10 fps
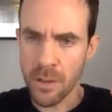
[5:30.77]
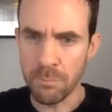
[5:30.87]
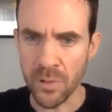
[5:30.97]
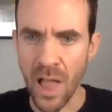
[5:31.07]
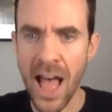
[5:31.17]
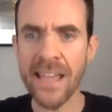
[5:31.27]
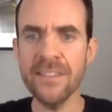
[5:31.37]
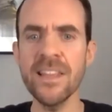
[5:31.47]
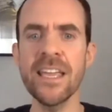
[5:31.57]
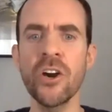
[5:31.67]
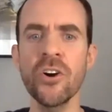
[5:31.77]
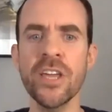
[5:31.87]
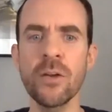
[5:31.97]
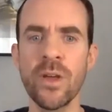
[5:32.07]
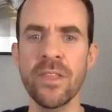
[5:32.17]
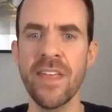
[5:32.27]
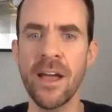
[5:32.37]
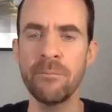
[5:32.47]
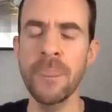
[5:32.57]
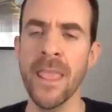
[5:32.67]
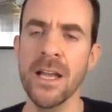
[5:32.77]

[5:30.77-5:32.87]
blindly cooking with them,